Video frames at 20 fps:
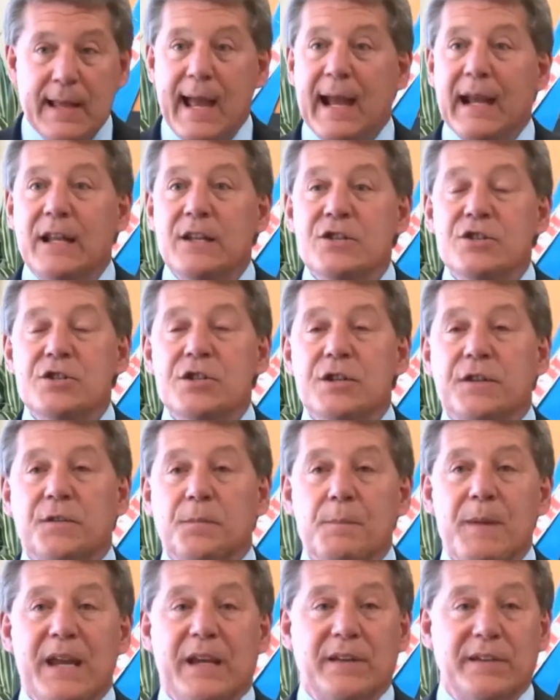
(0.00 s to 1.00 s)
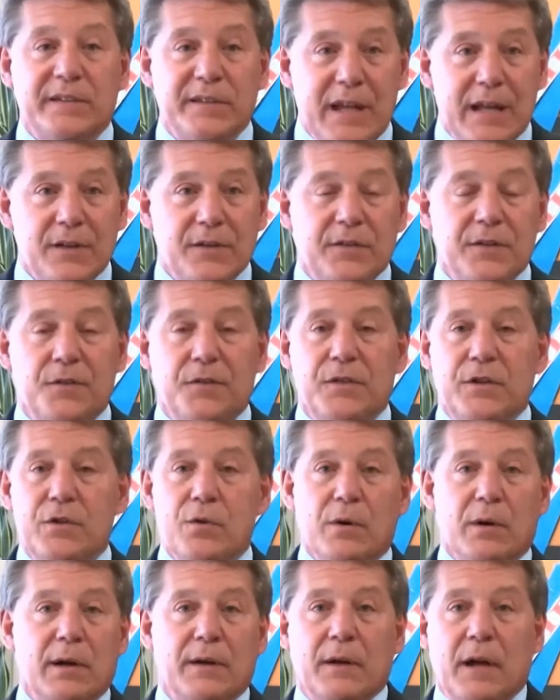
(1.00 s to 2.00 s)
And it just makes sense. If
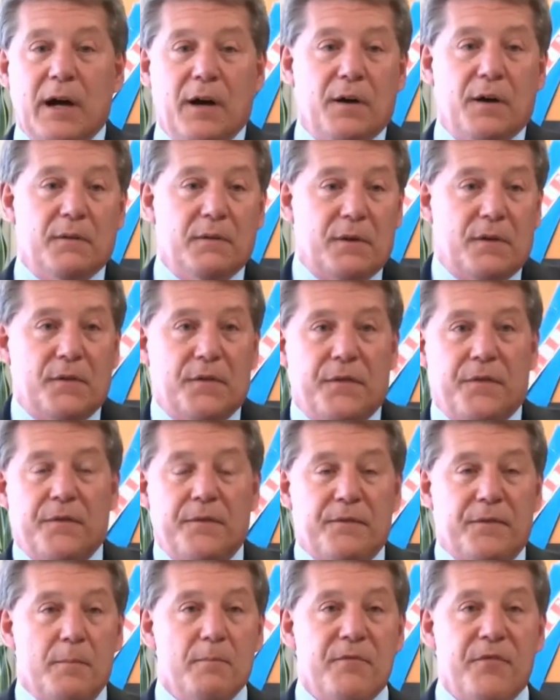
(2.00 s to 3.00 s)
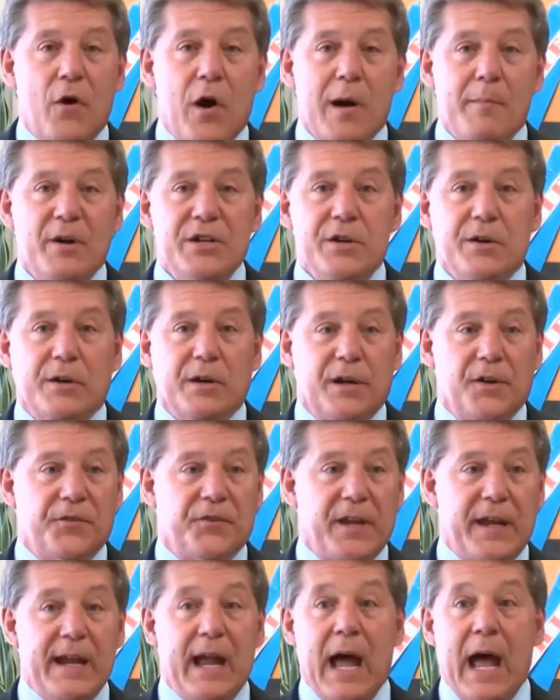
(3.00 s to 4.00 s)
you're from pharma, you're going to
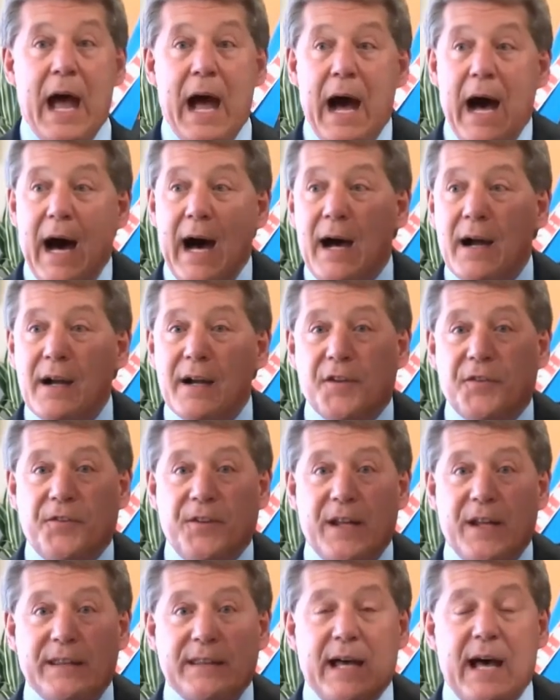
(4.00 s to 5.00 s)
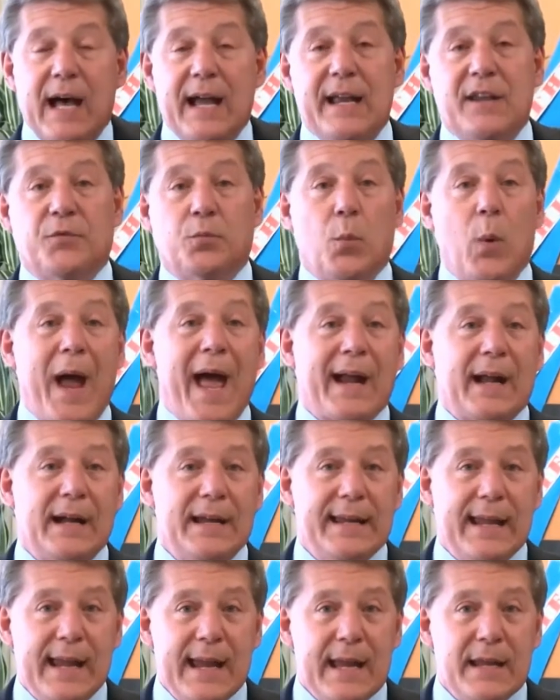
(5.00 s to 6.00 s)
say, I'm going to set the highest whack
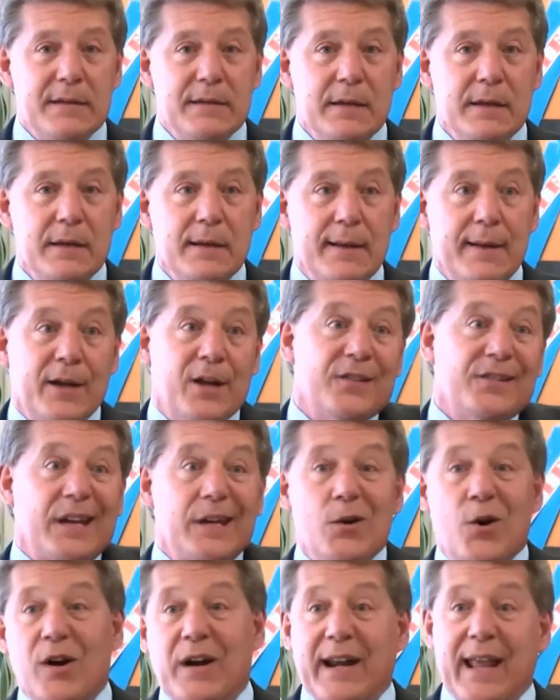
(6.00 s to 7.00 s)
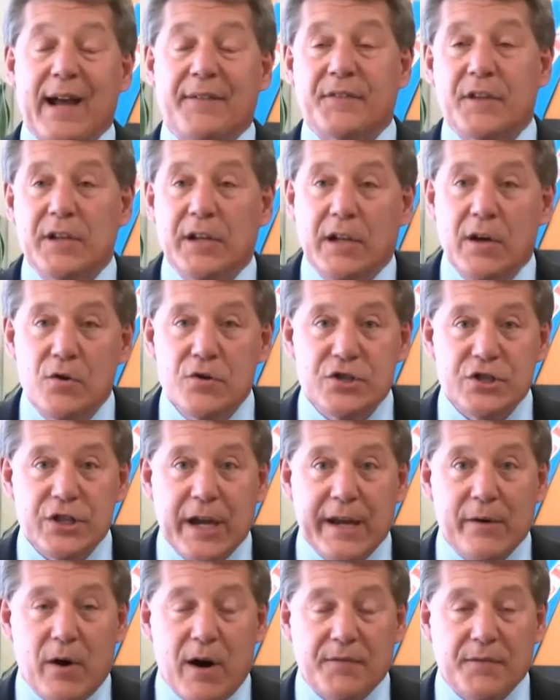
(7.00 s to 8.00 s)
I can because I know I'm going to have to
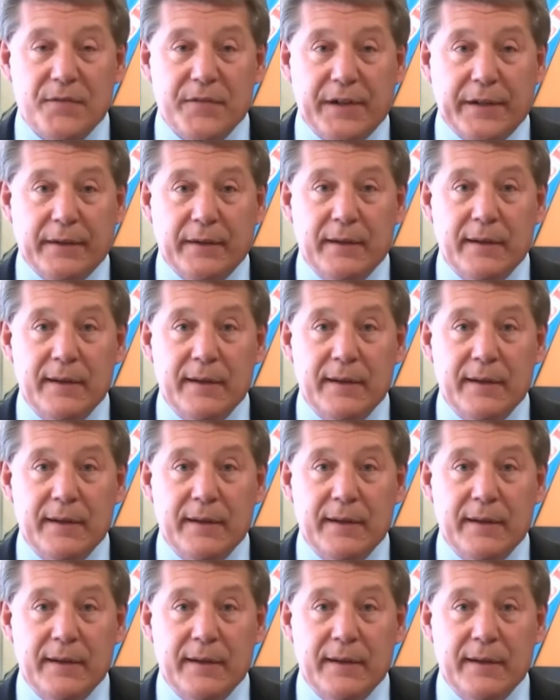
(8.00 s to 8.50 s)
negotiate off of it.